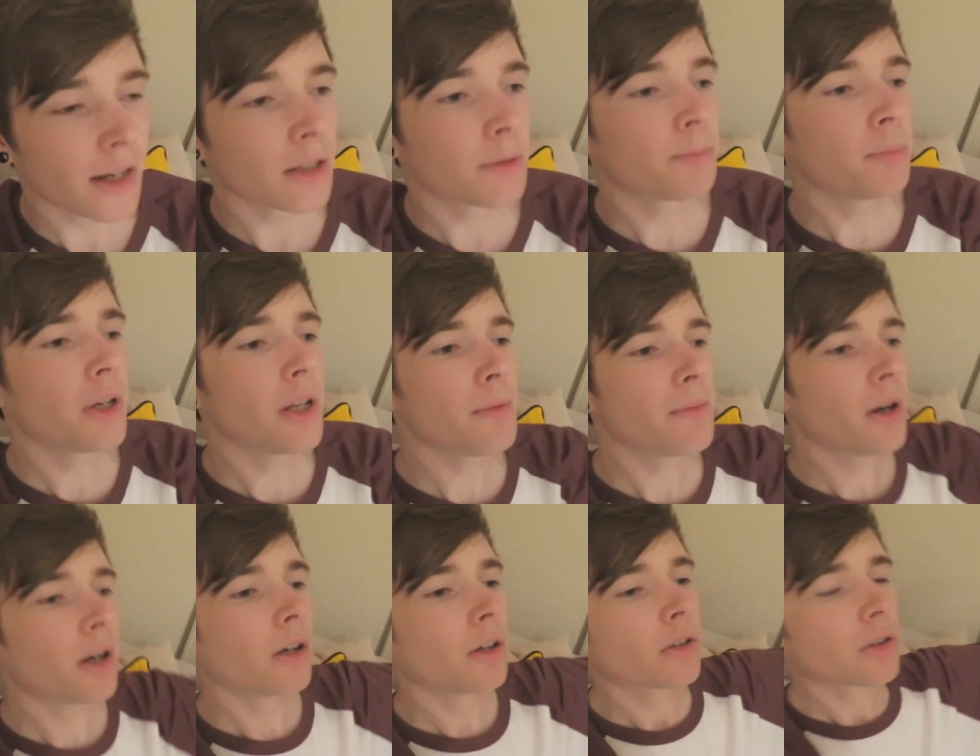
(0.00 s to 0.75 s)
and it's pretty
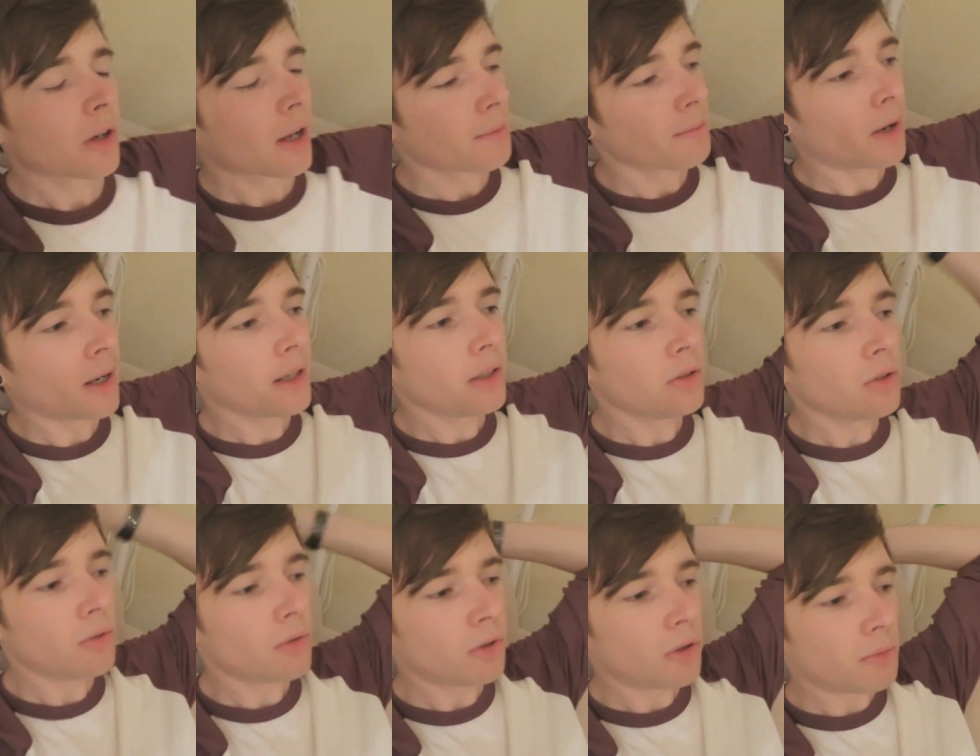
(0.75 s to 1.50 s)
much like my
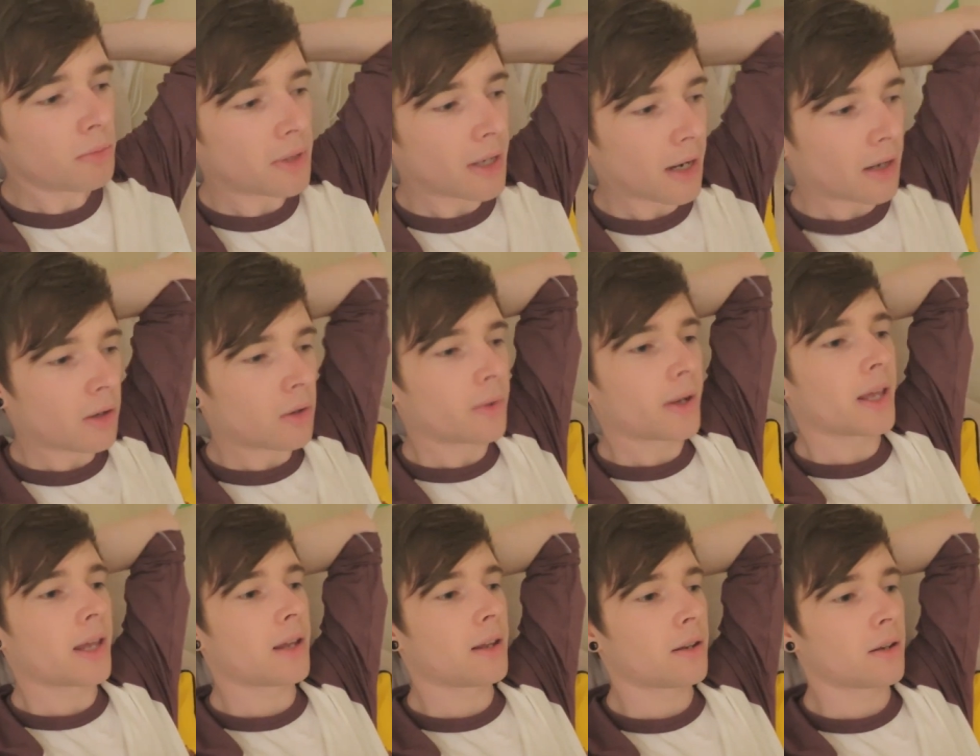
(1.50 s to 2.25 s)
YouTube
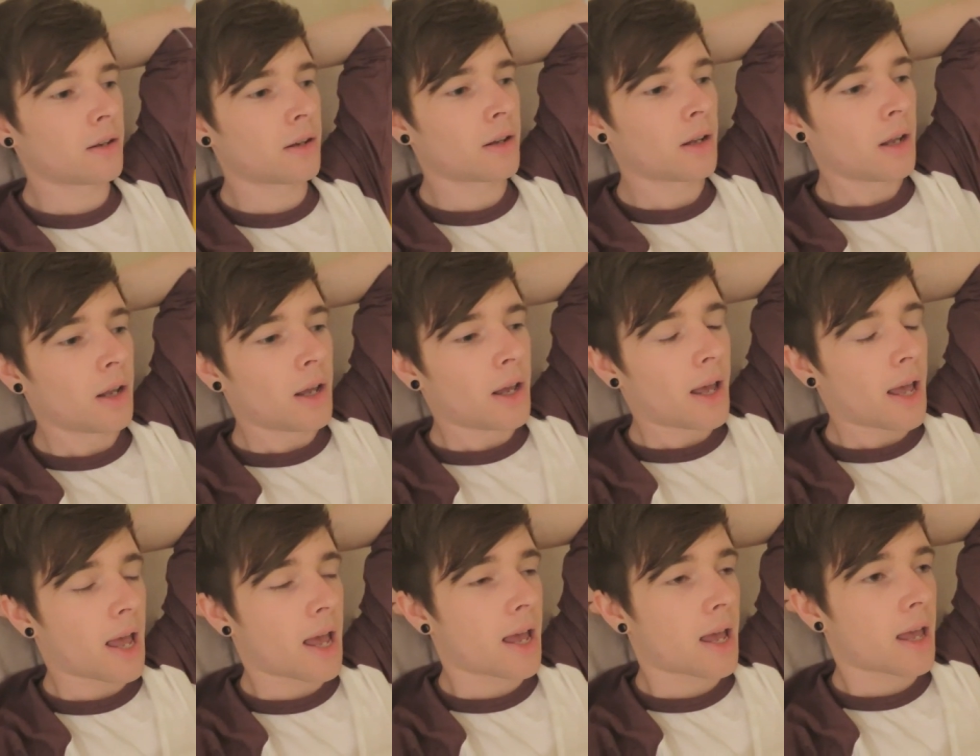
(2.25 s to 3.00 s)
channel in
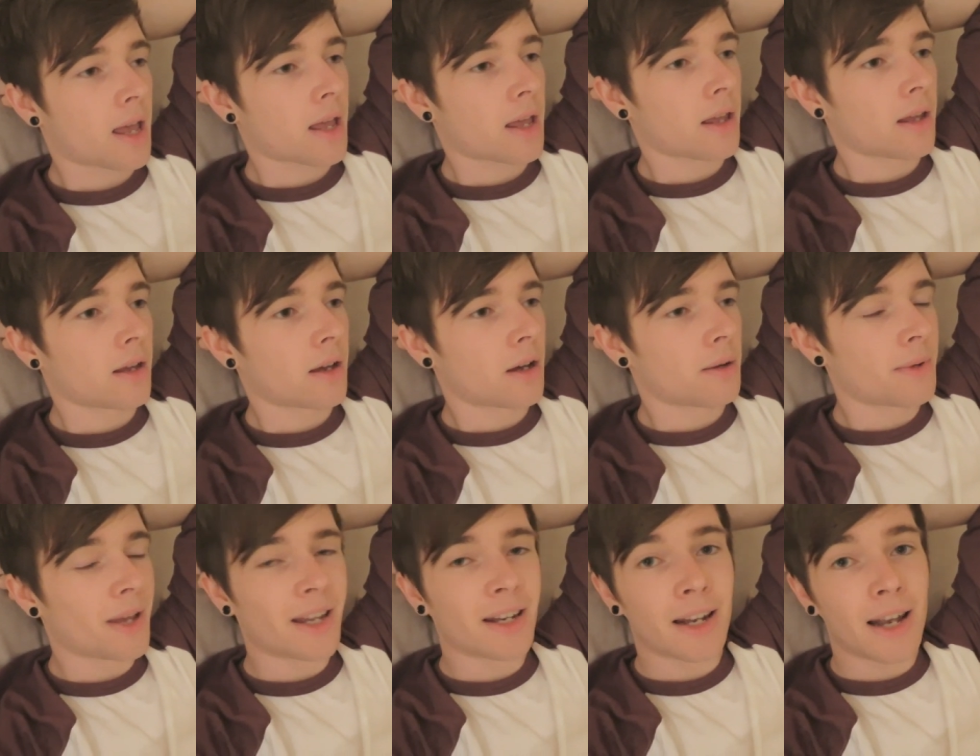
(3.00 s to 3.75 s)

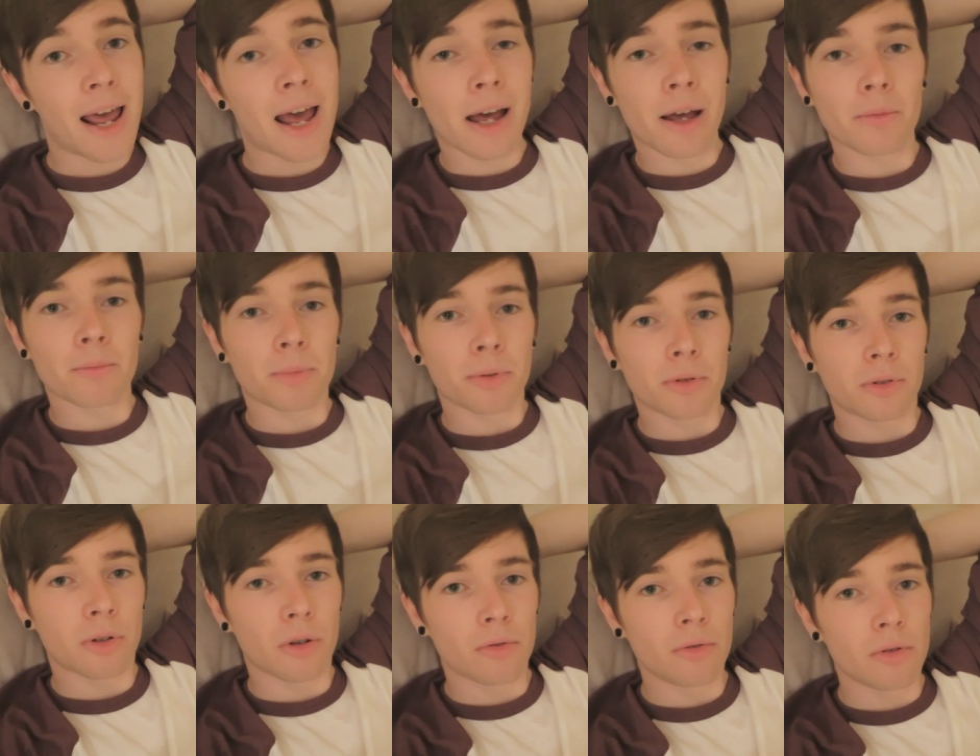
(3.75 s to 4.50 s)
an app,
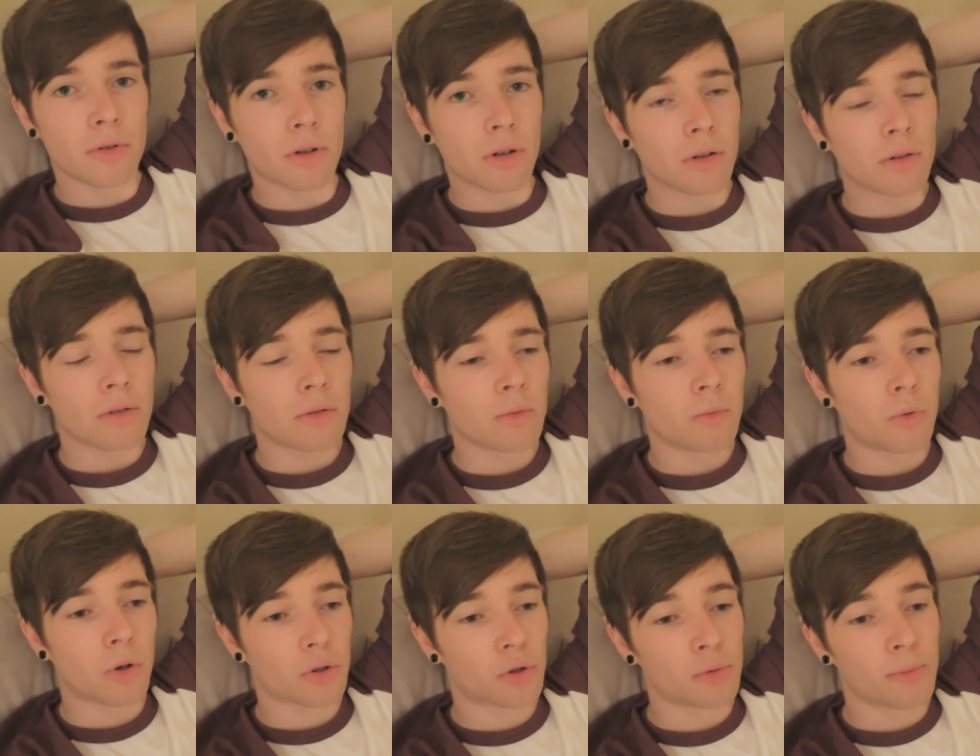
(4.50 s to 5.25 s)
so you
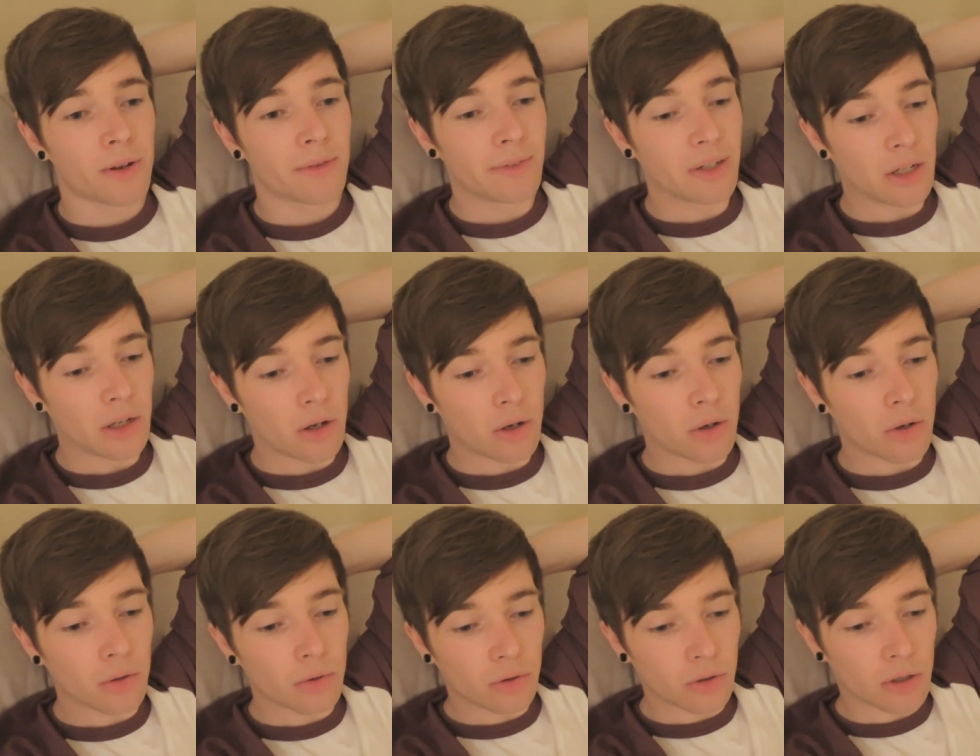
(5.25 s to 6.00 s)
can watch all my
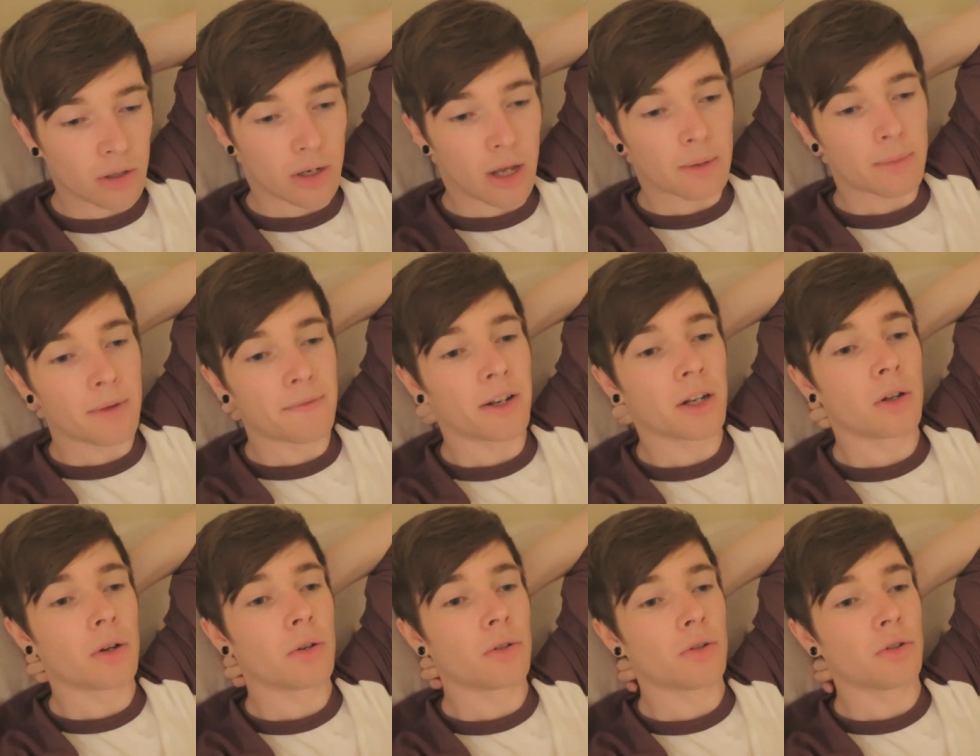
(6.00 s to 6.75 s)
videos, you can like my
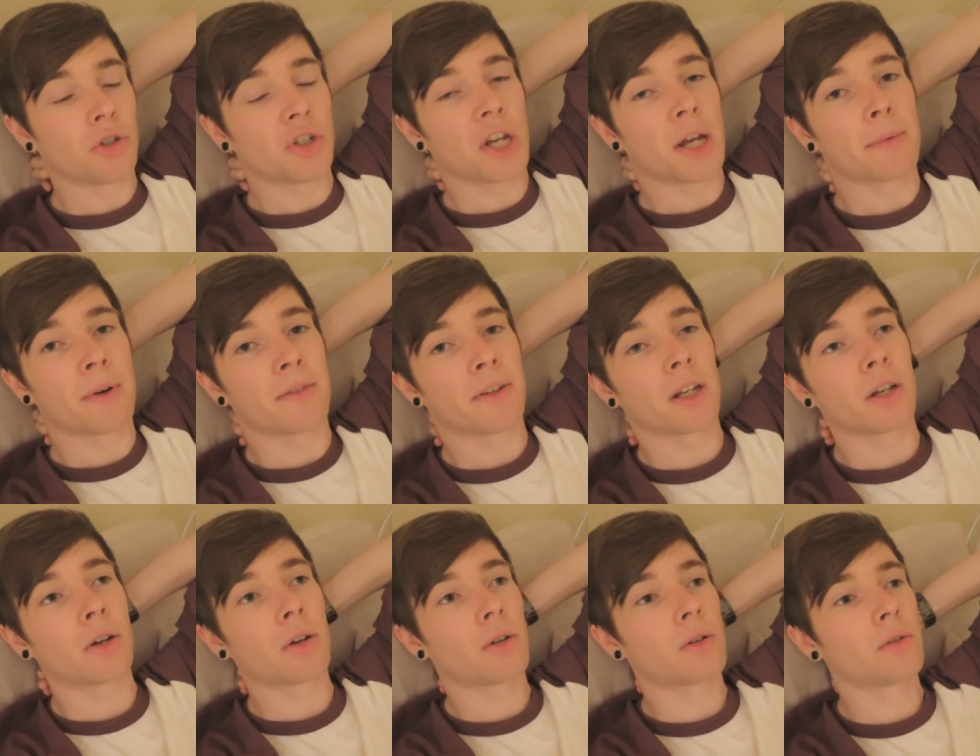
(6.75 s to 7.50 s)
videos, you can share my
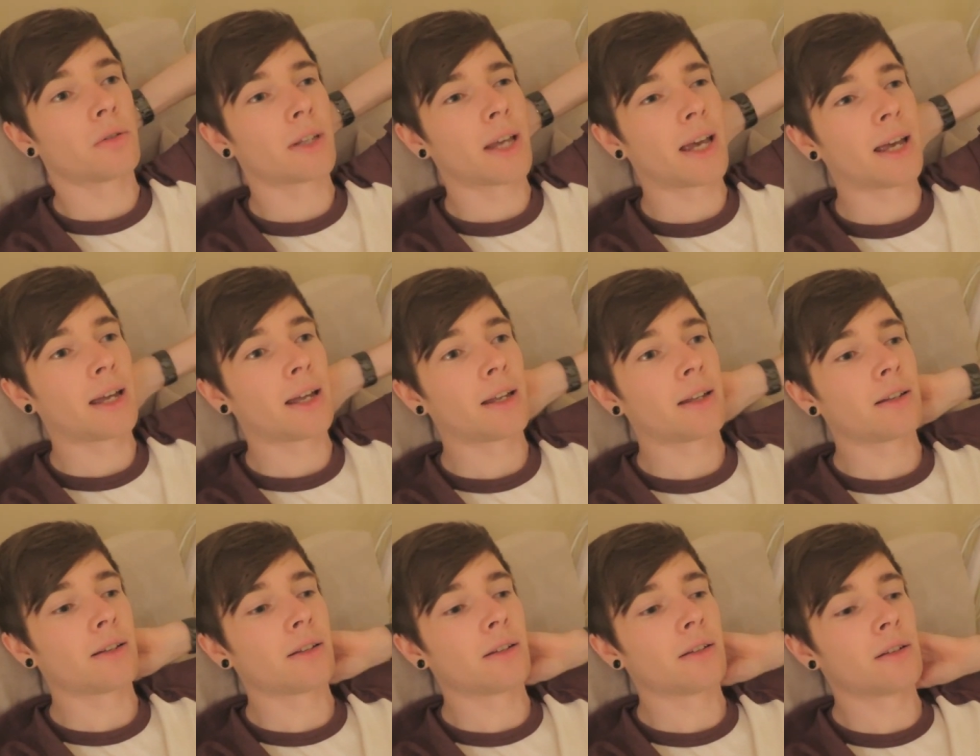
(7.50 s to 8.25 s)
videos,
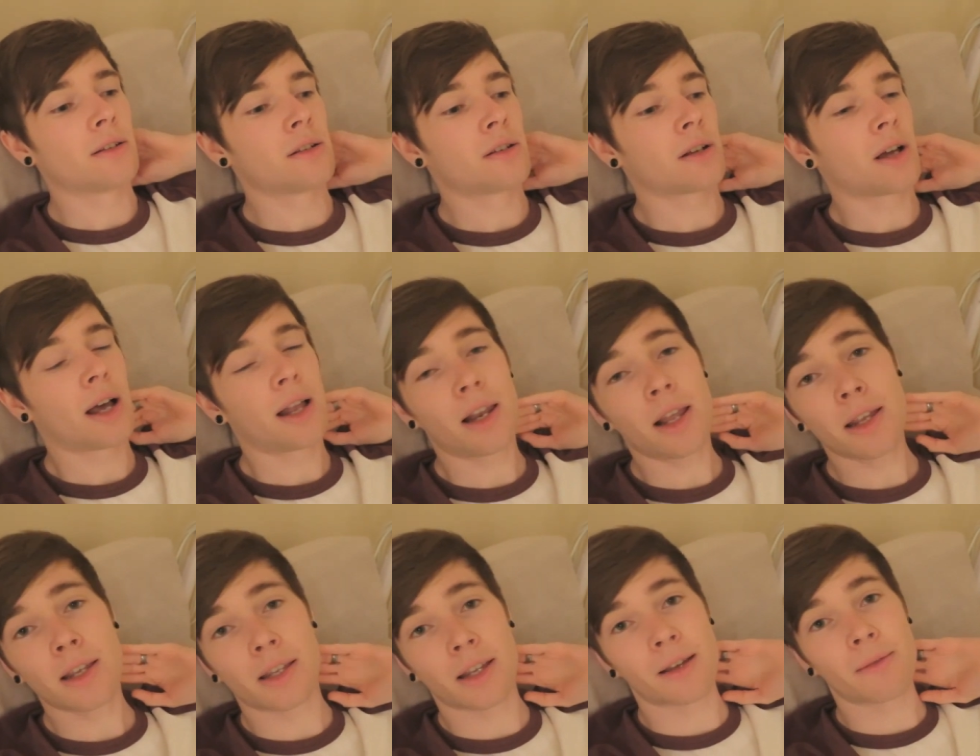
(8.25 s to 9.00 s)
and I
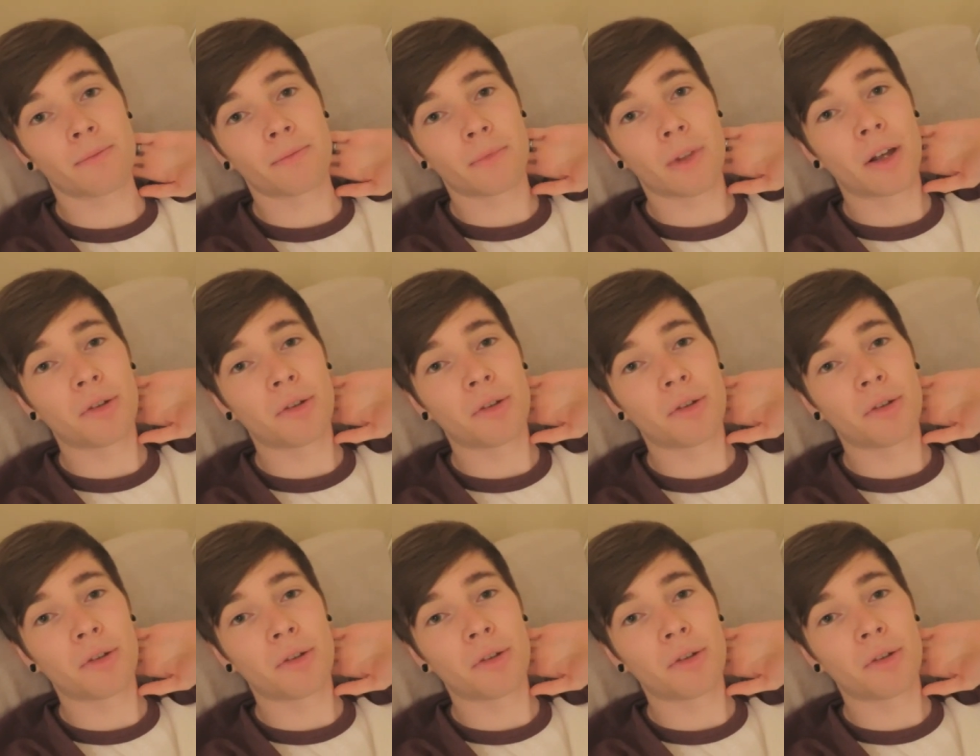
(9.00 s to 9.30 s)
like it.